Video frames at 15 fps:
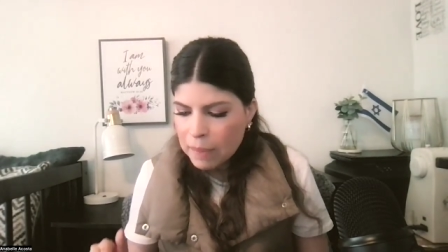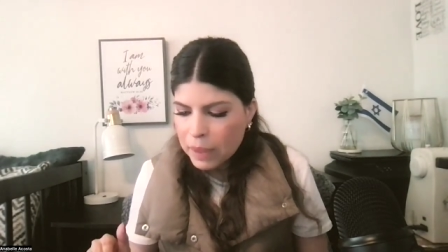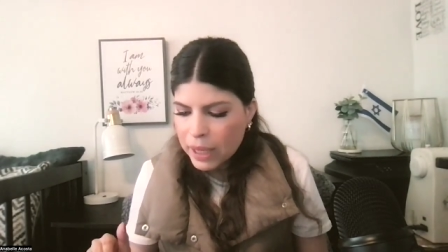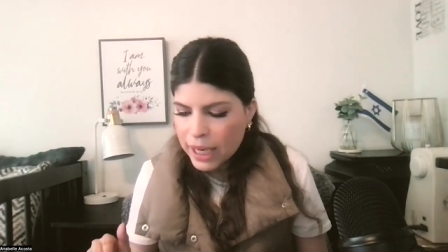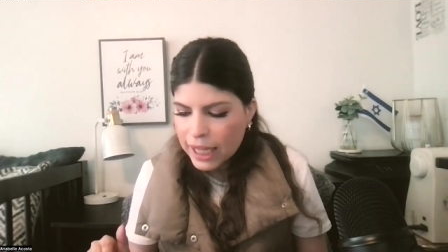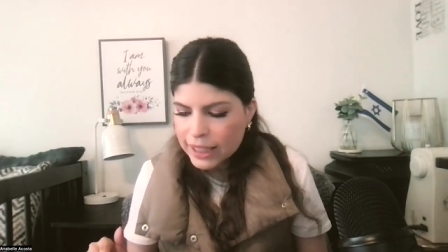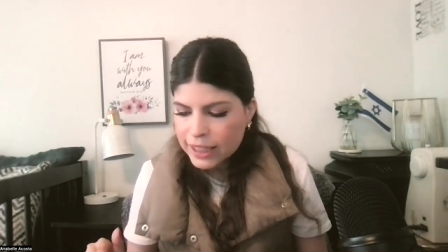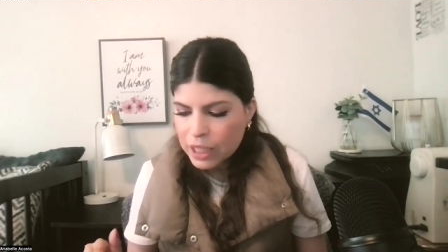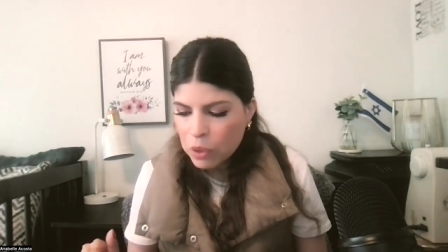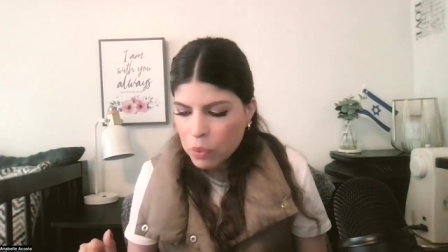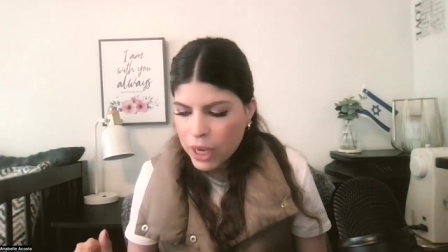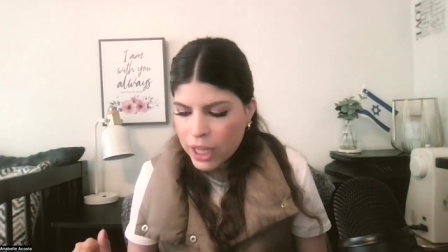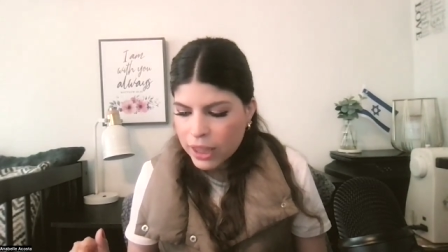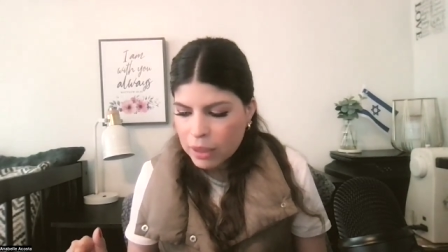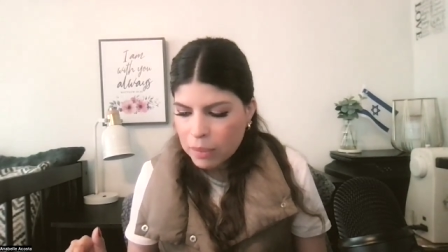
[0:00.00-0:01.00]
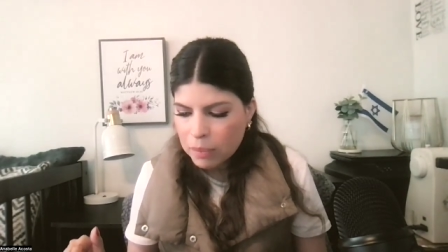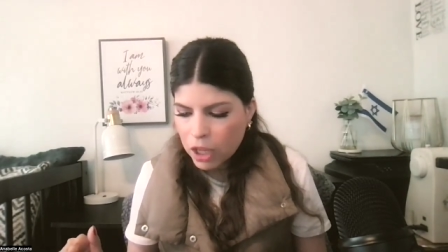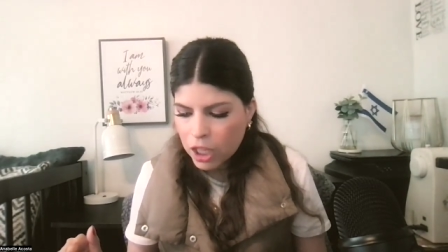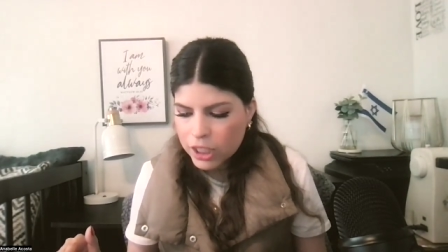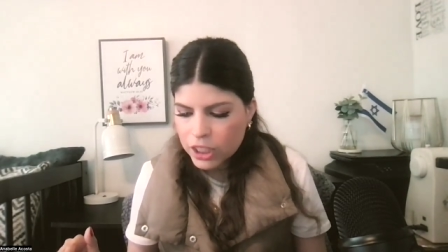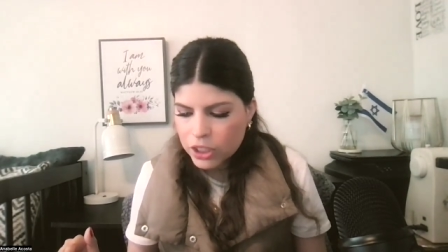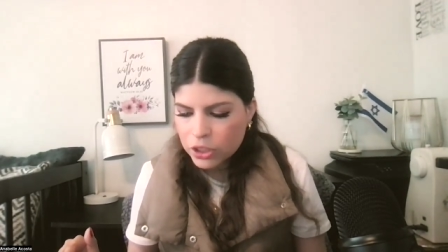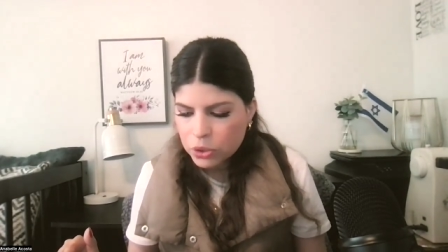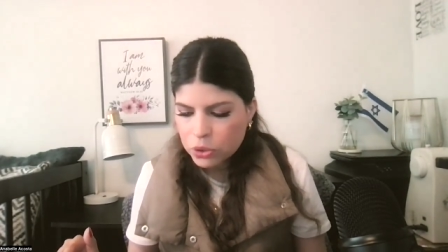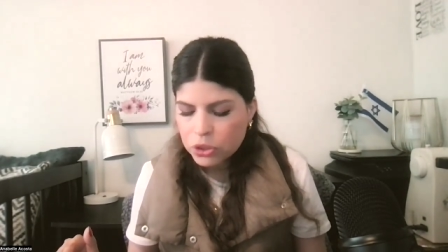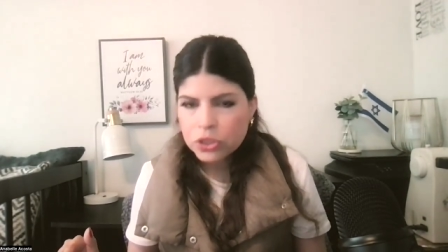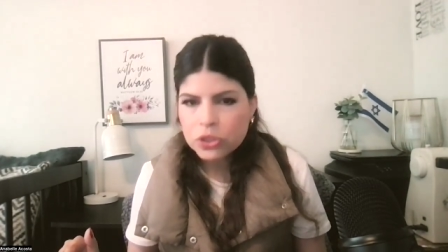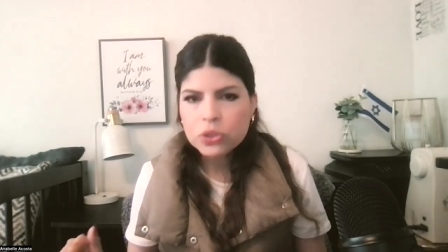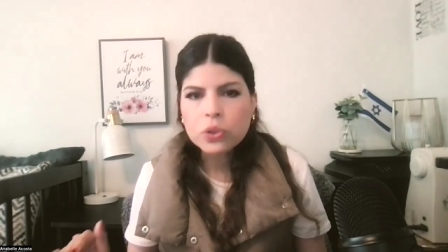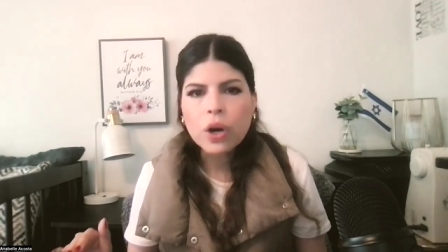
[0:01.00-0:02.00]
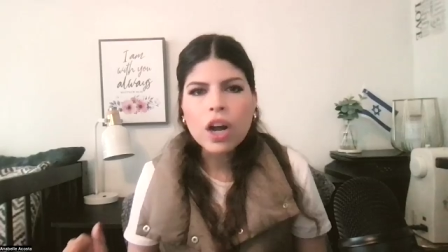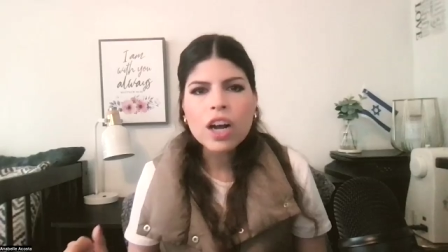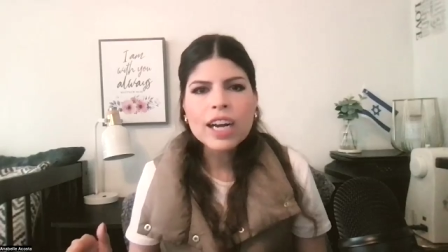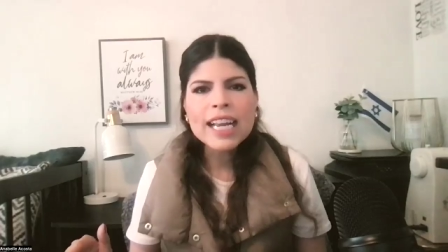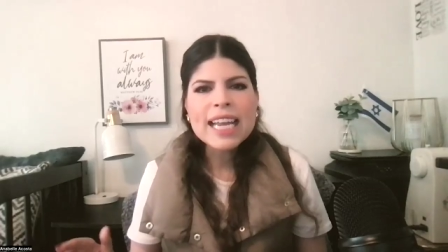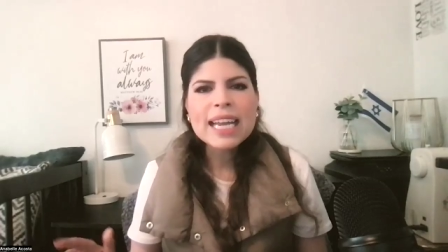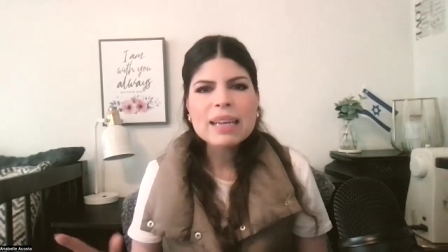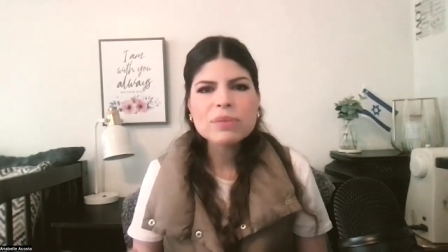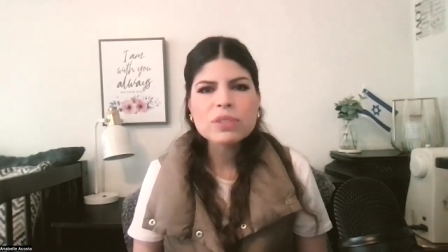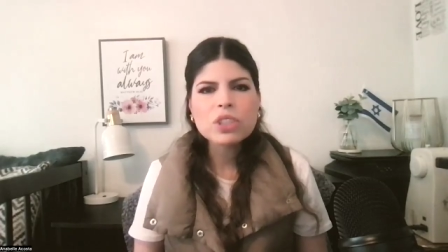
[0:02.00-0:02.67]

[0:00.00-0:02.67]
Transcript: "But as he went, the multitudes thronged him."